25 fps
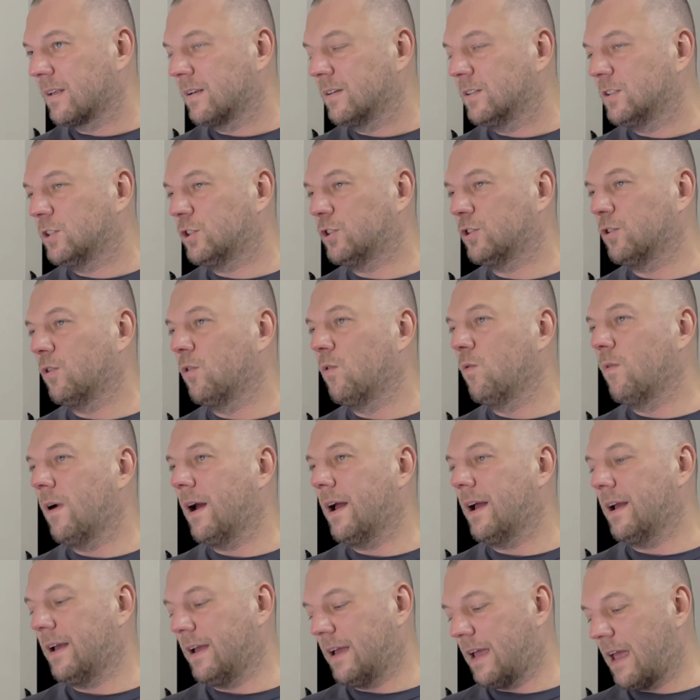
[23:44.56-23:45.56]
So
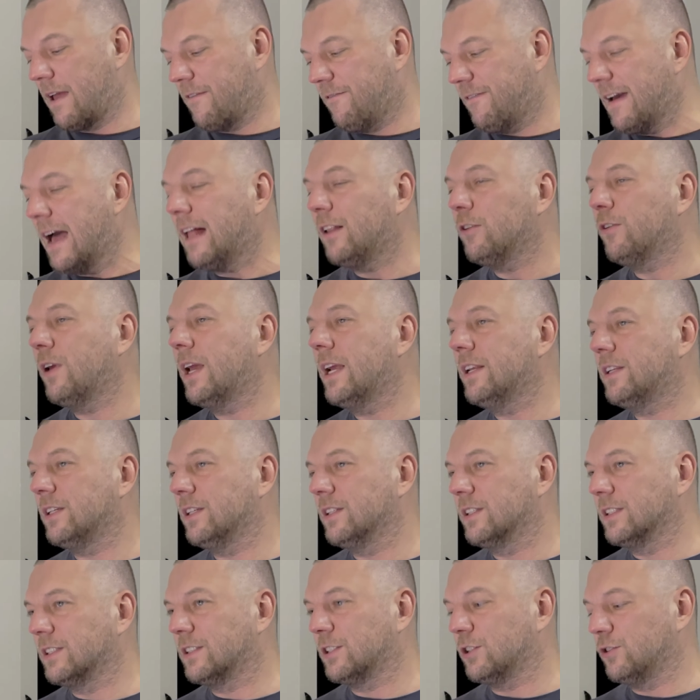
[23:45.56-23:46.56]
evaluating
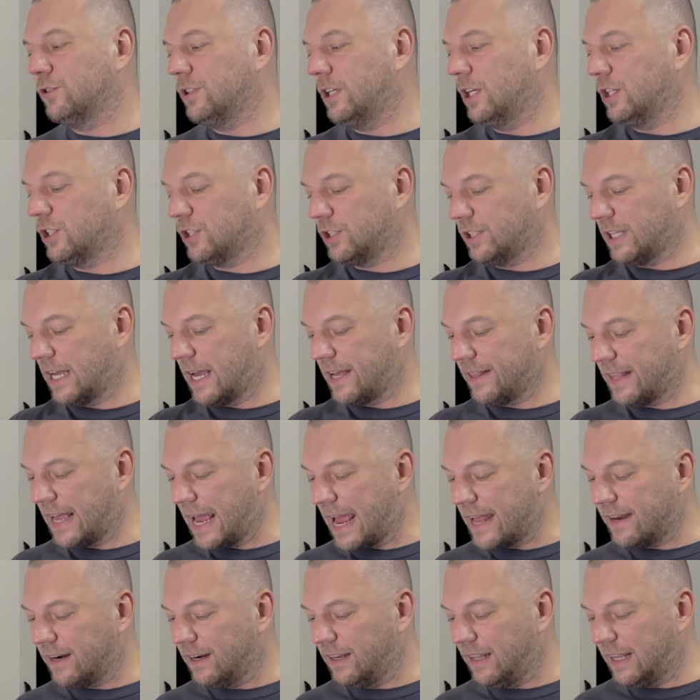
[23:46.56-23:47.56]
this situation and
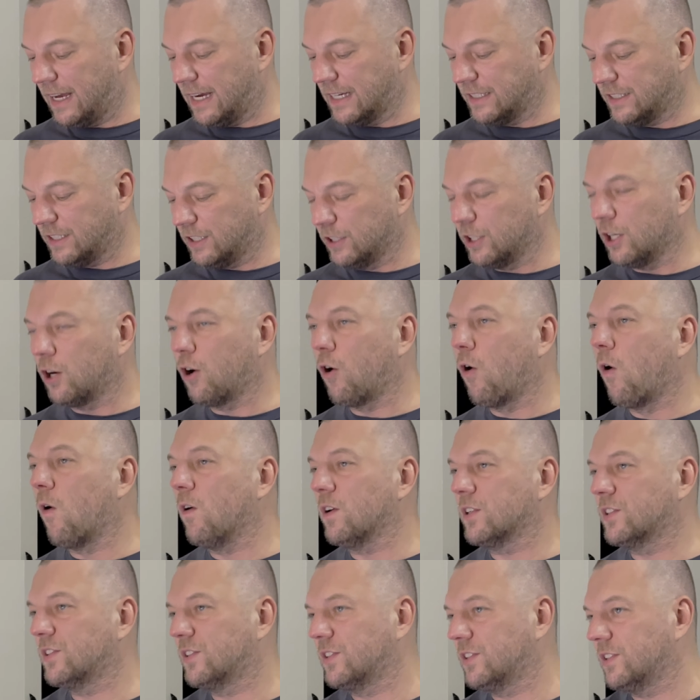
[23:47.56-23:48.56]
analyzing the
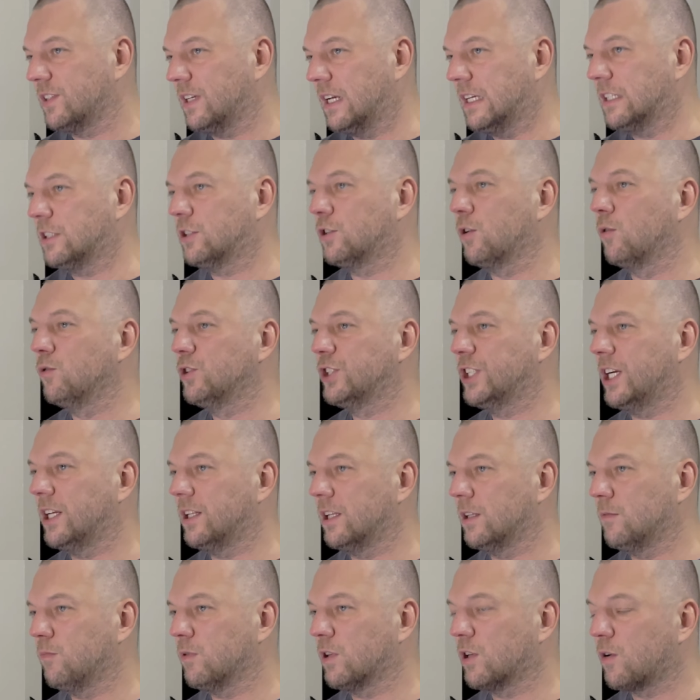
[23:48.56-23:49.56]
costs
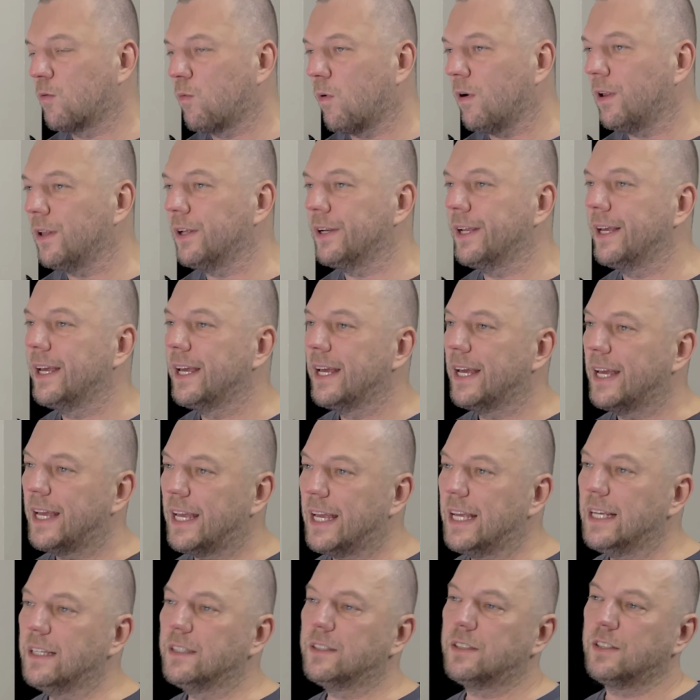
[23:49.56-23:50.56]
associated with quality
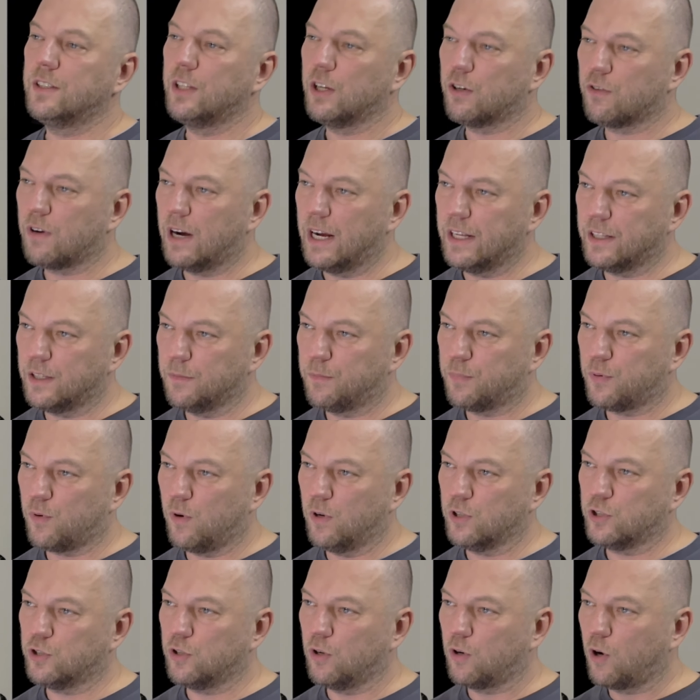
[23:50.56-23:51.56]
is the right
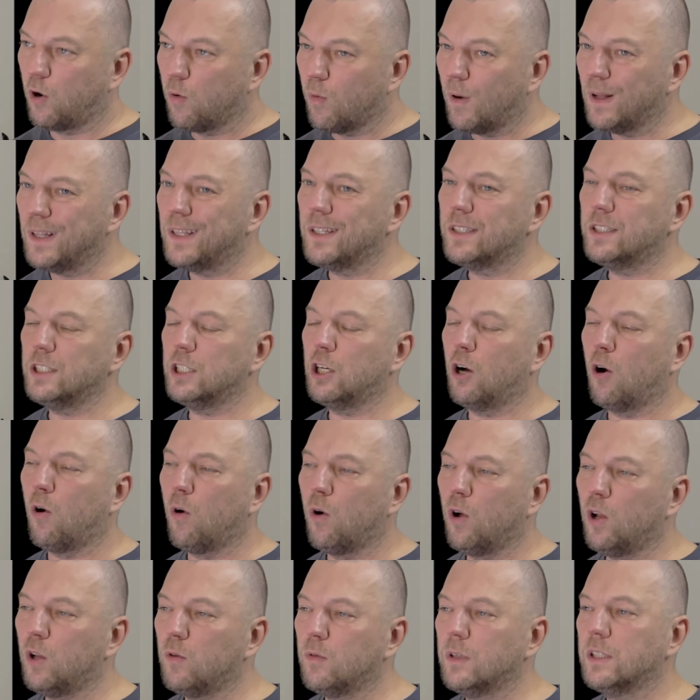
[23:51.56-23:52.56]
approach. So quality
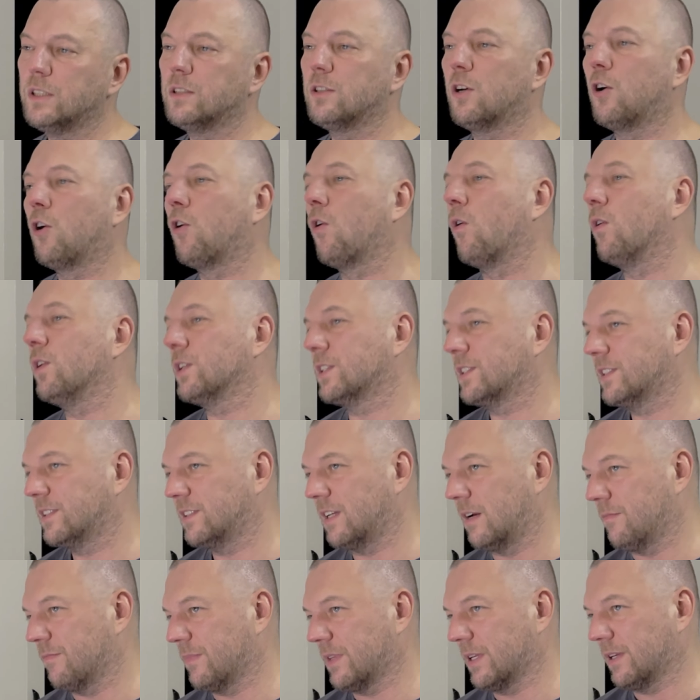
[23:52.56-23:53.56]
always costs
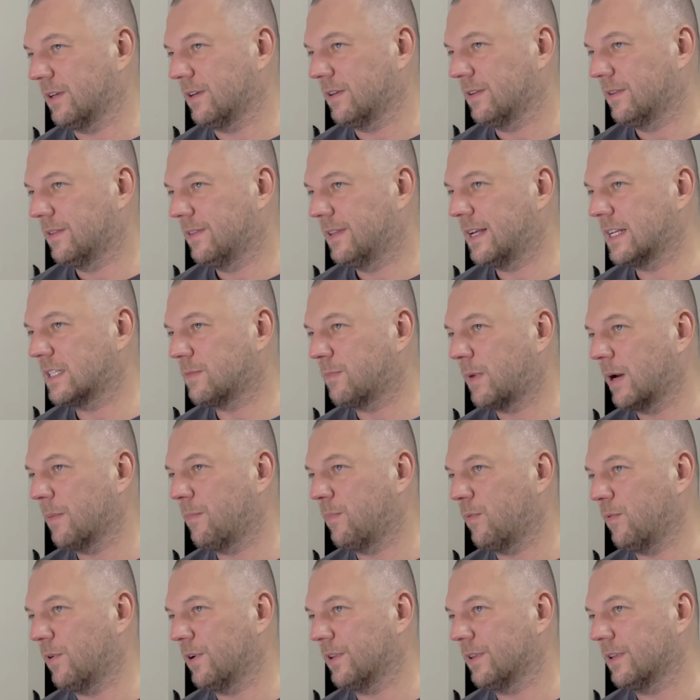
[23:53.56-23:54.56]
something. That's my
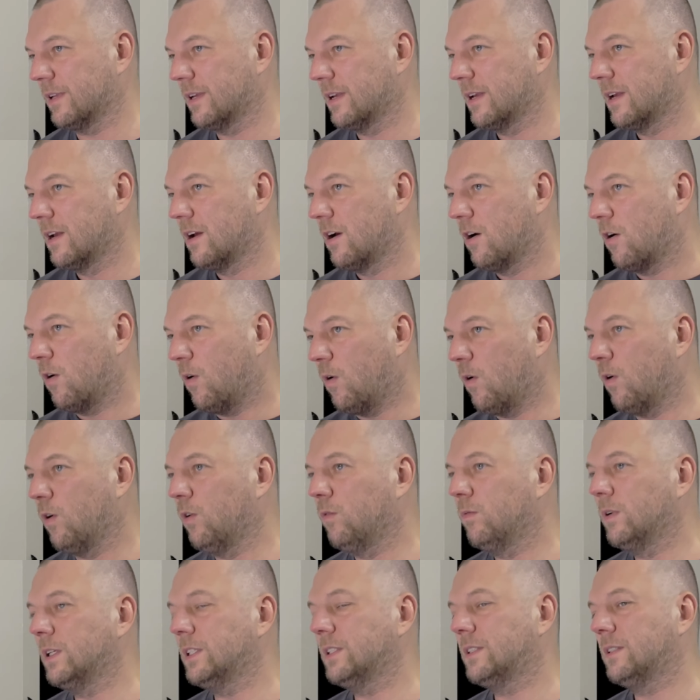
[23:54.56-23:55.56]
point.
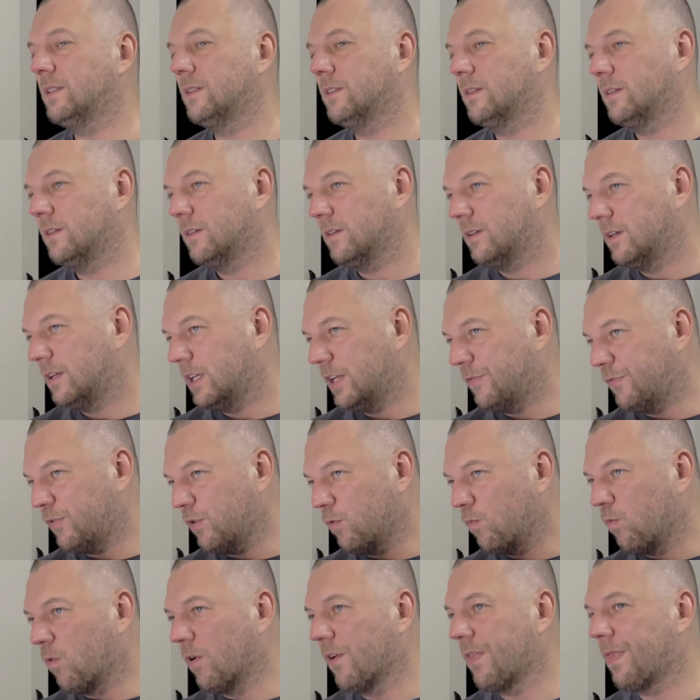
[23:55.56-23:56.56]
Always, if
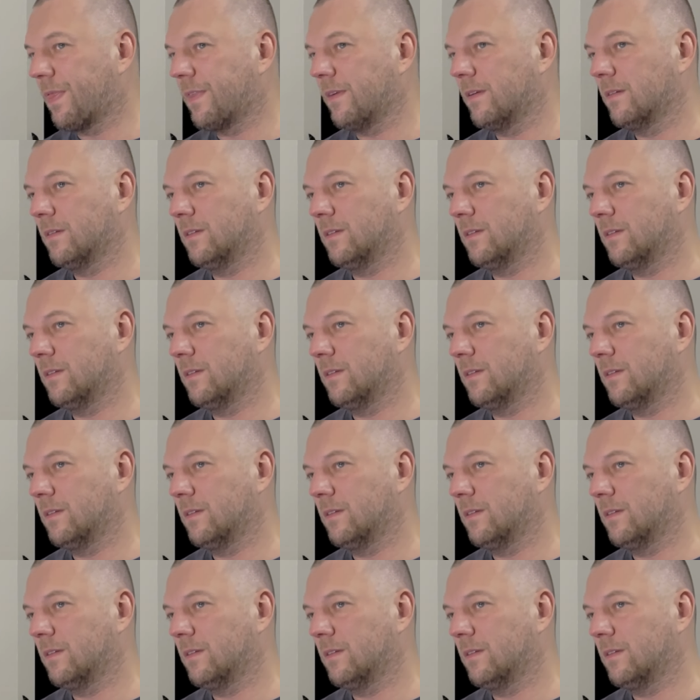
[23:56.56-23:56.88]
you want